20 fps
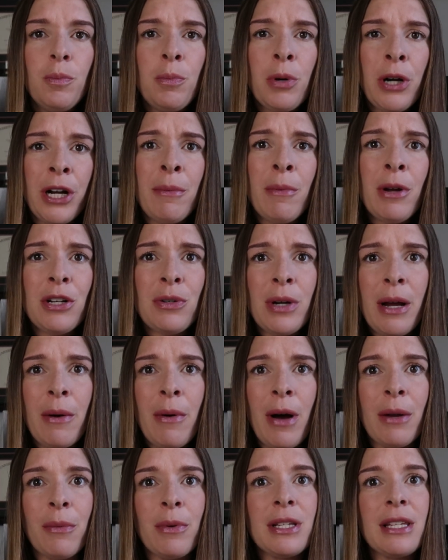Pretty much what I
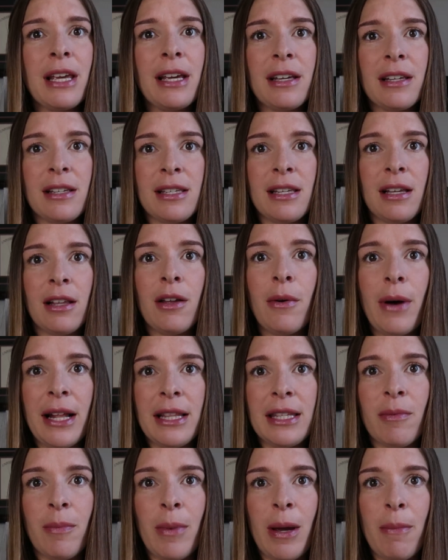wanted was
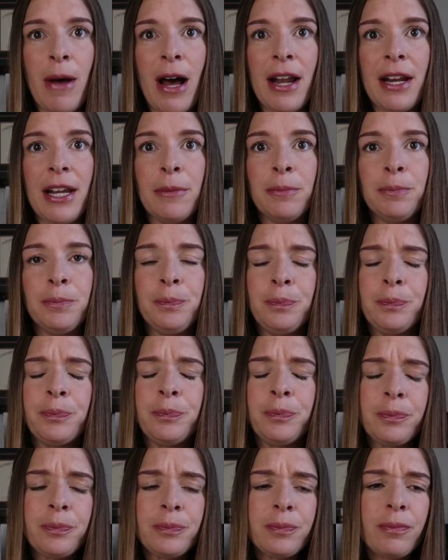silhouettes of my body.
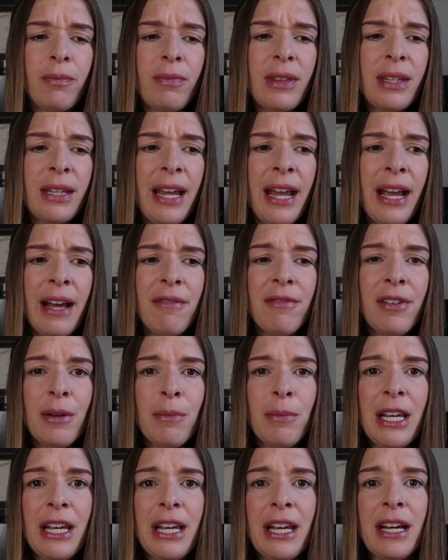And for
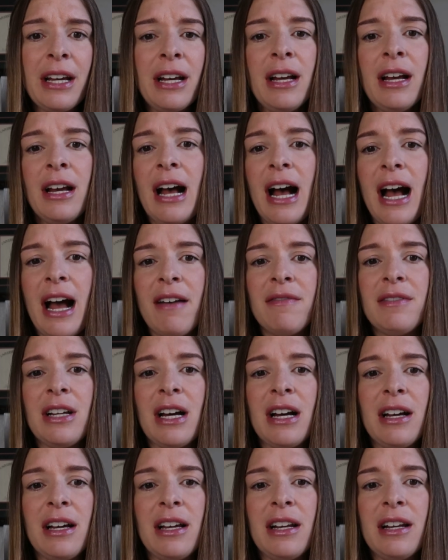me, I
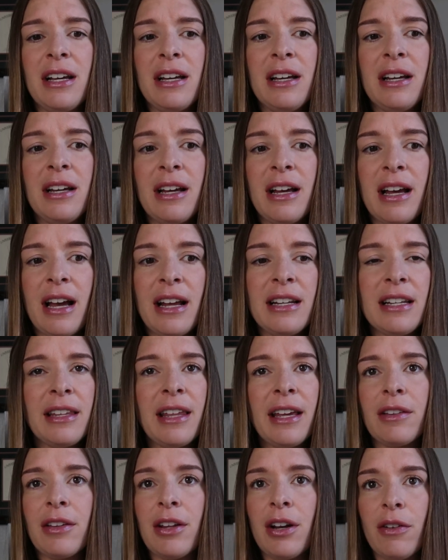did
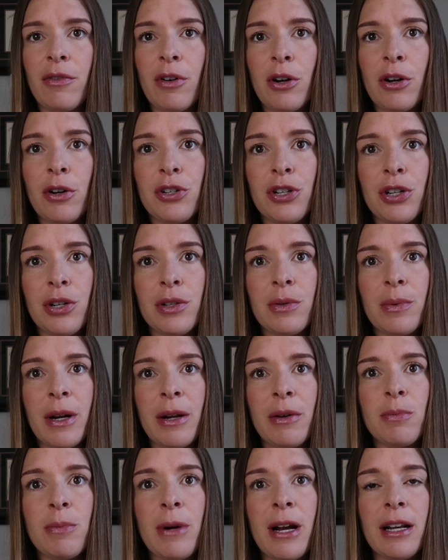little photo shoots when
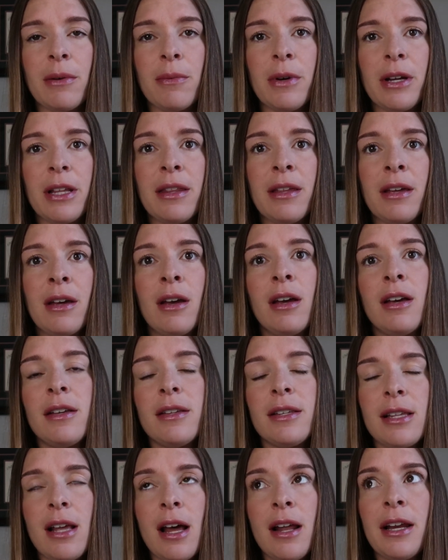I was pregnant with
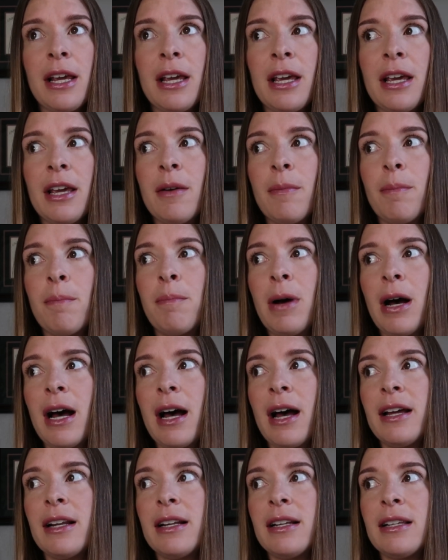Sunny,
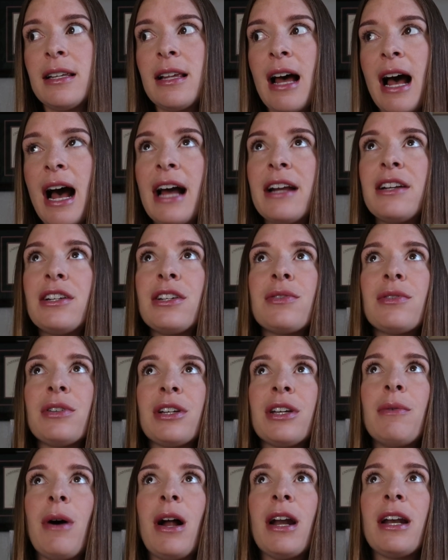but I just
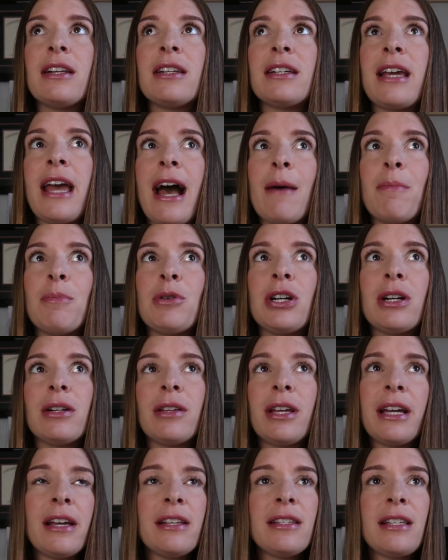really wanted to capture,
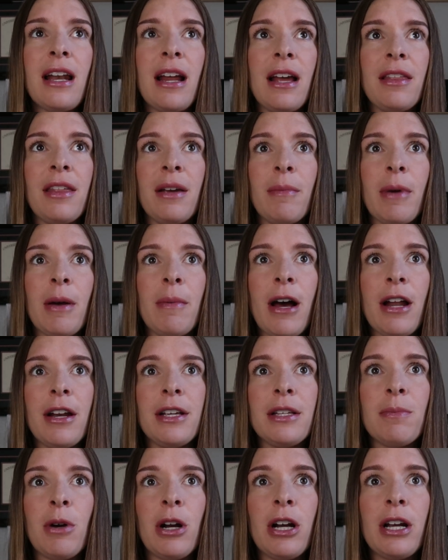like I said, I think my
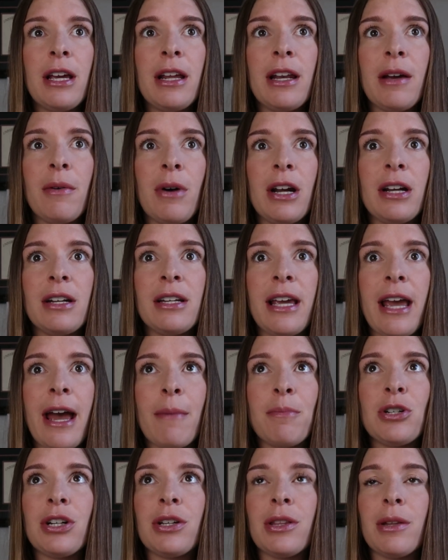body's pretty and I wanted to
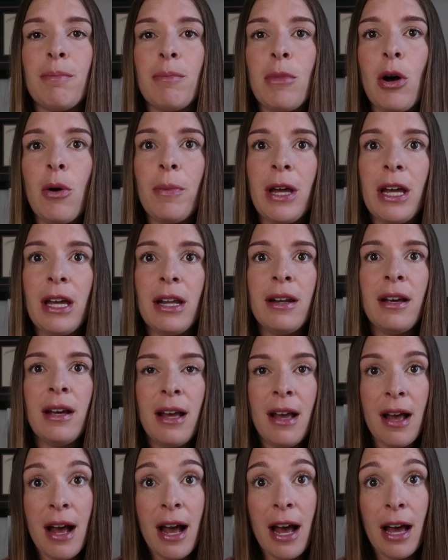capture the moment.
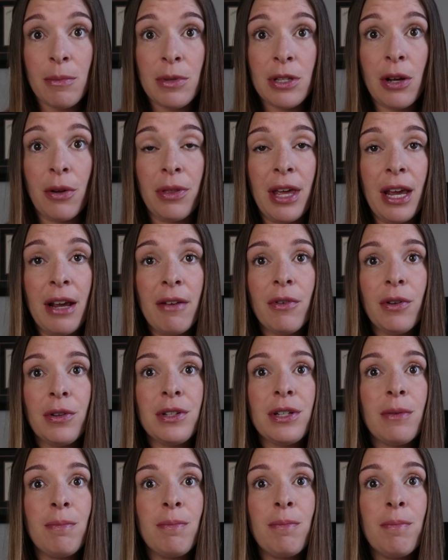I'm so thankful
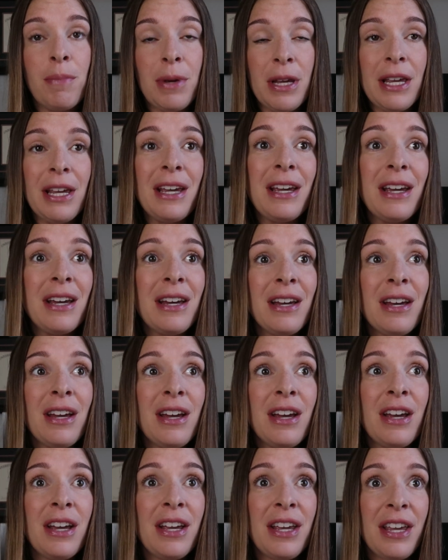to be
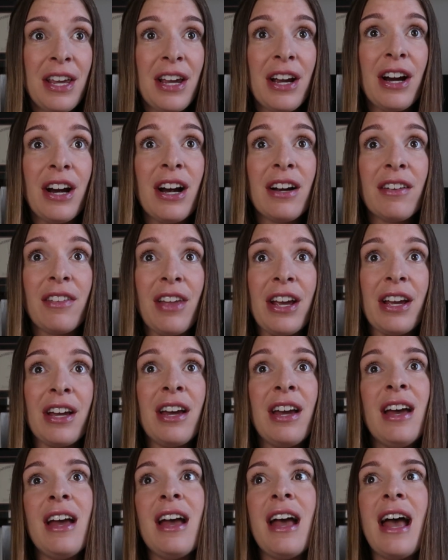here,
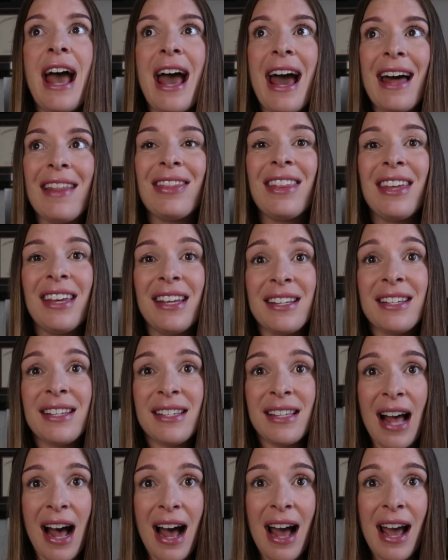at this
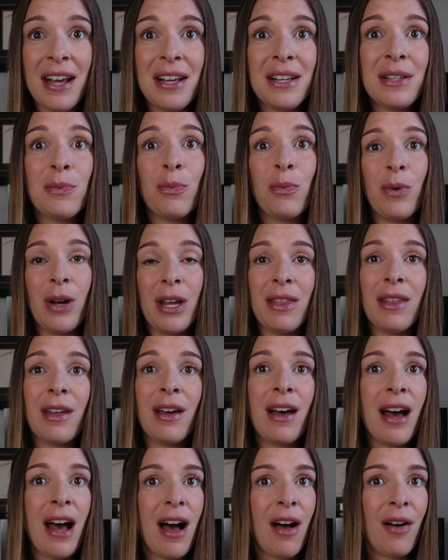size with
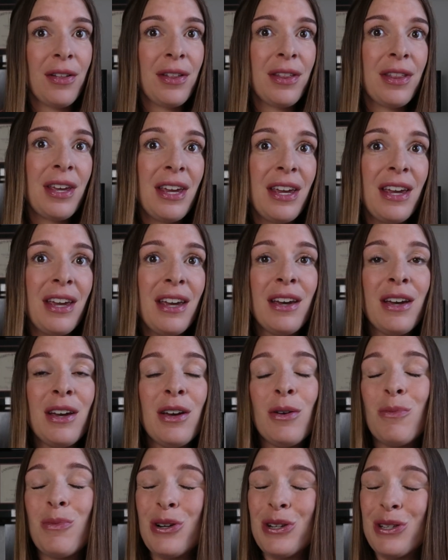a healthy,
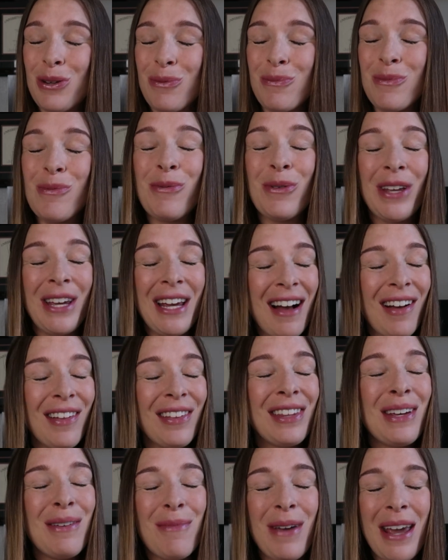presumably
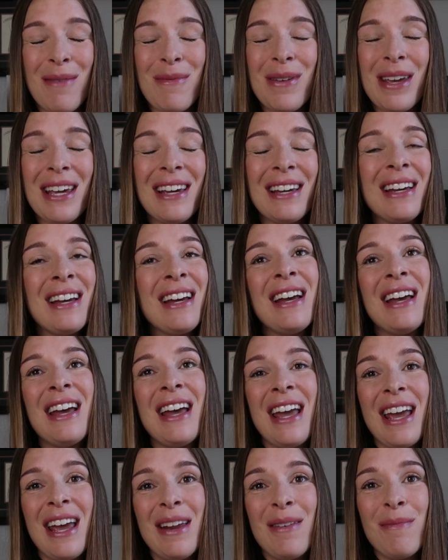healthy baby
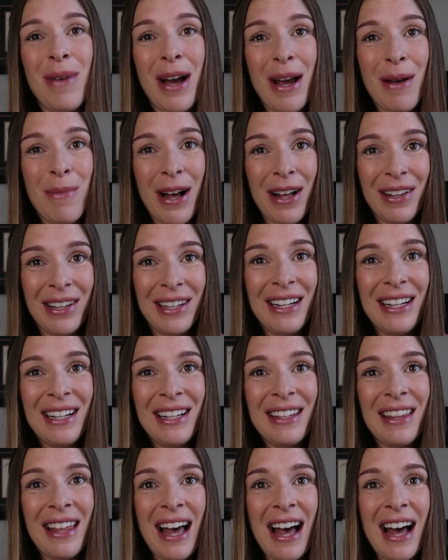in my
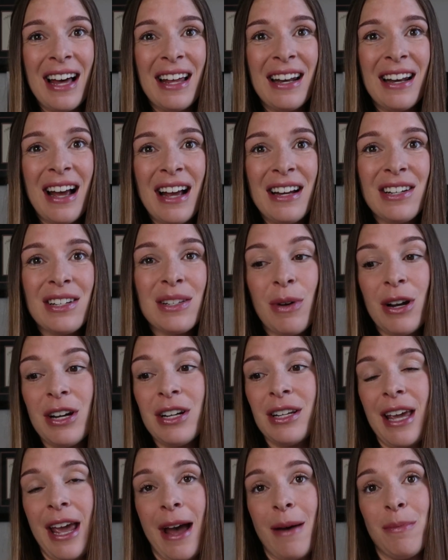belly, that I just wanted
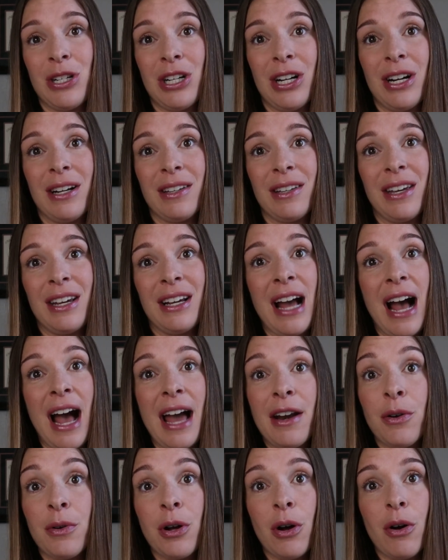to capture it.
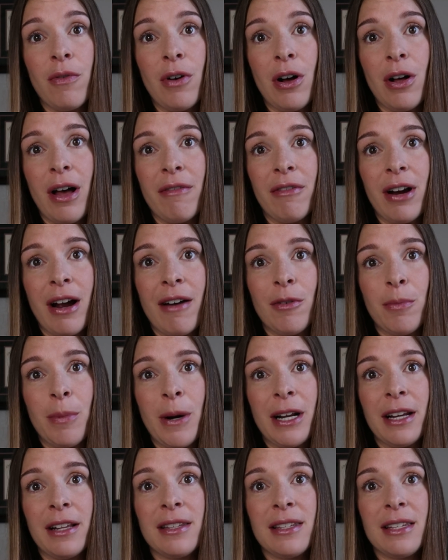I don't know if I'll ever have a
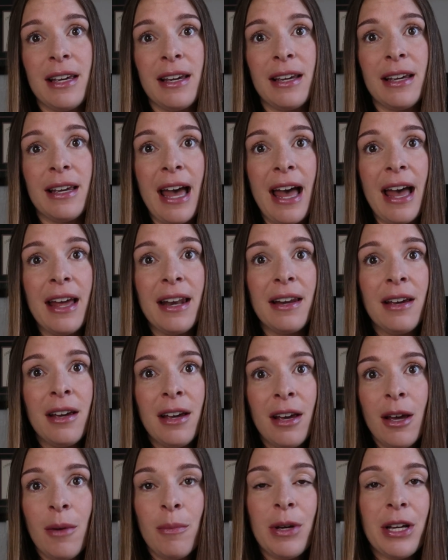pregnancy again
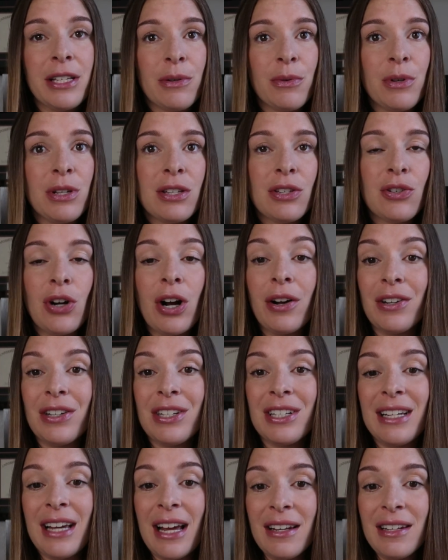because it was a struggle
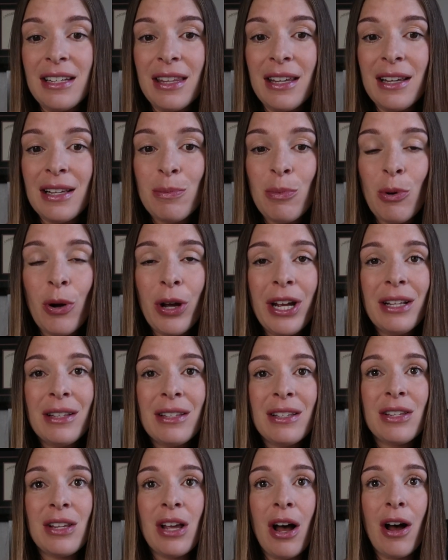to get to this
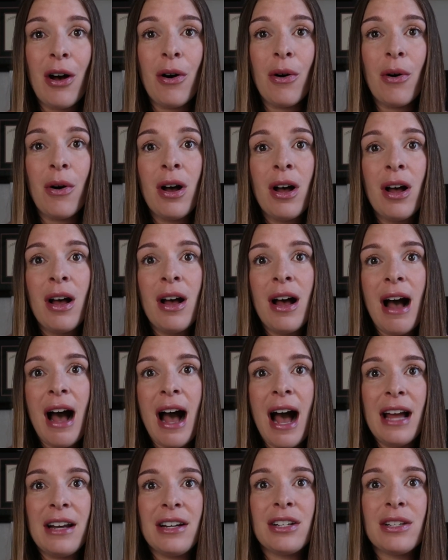point. So
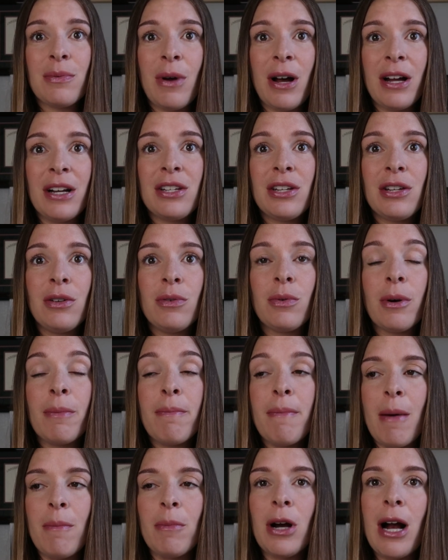I just want to
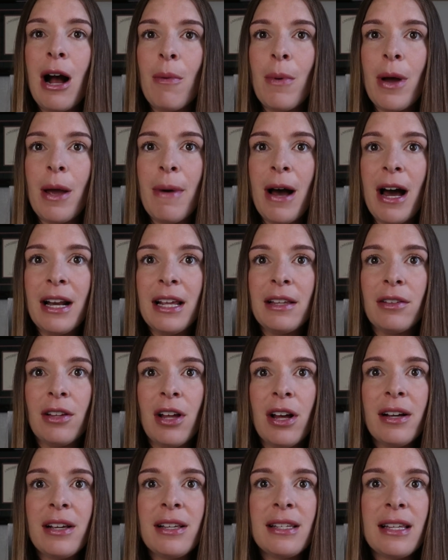remember how my body
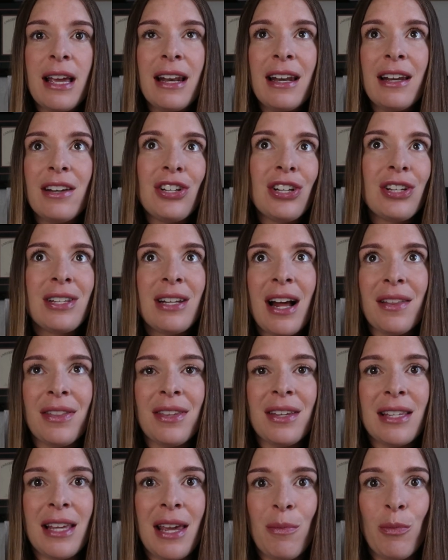looks, and it's just not
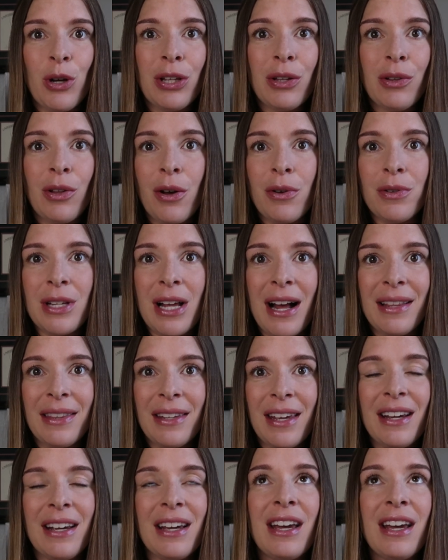the same with clothes on.